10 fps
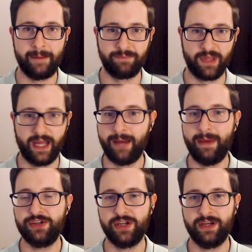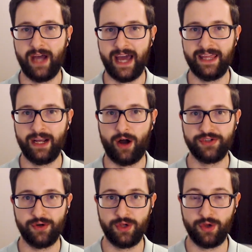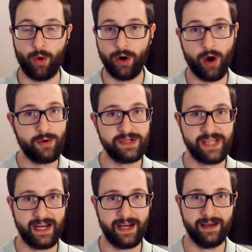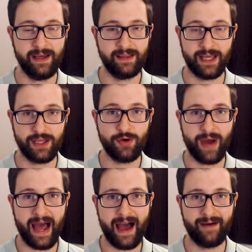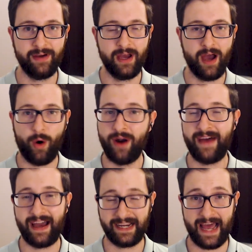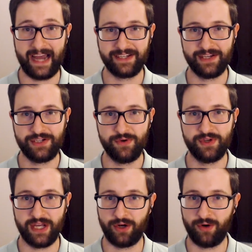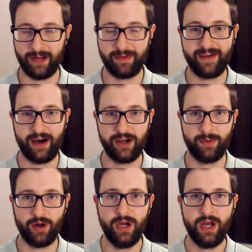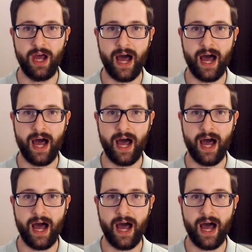Like I mentioned, I think also your own data that you have or have had access to is incredibly valuable.